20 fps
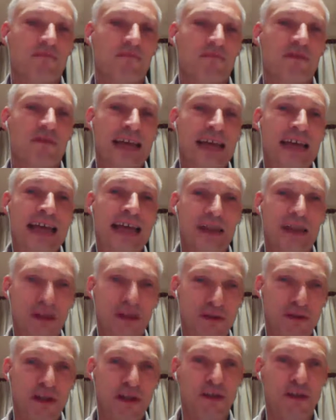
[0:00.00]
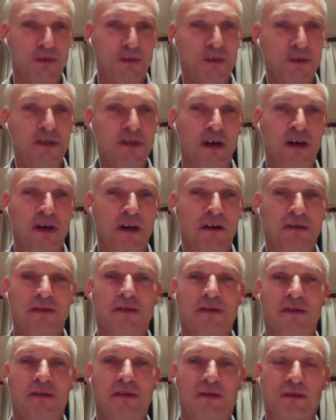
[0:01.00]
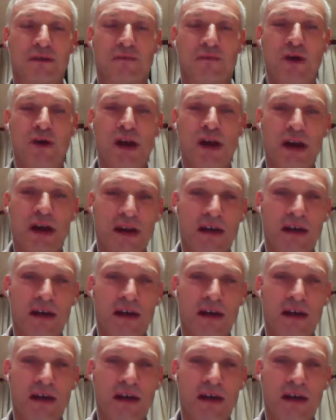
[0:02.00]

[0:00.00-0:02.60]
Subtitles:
sadly, things will start to break.